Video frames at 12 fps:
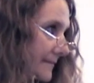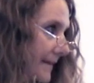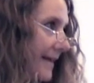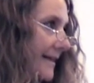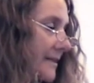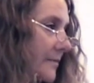
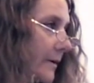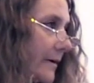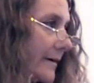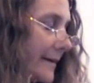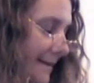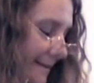An
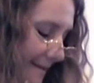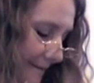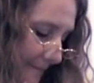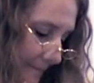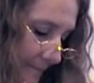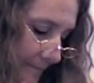experience.
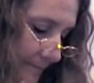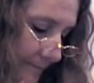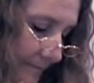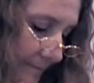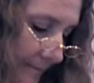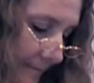
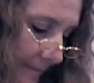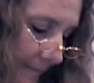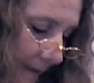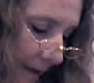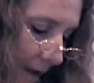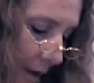
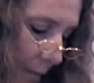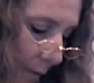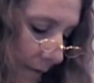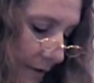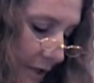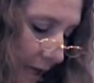
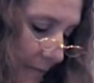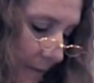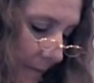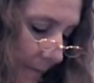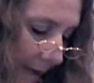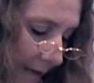With
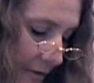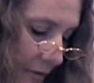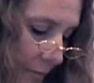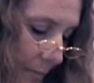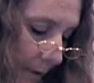judgment made to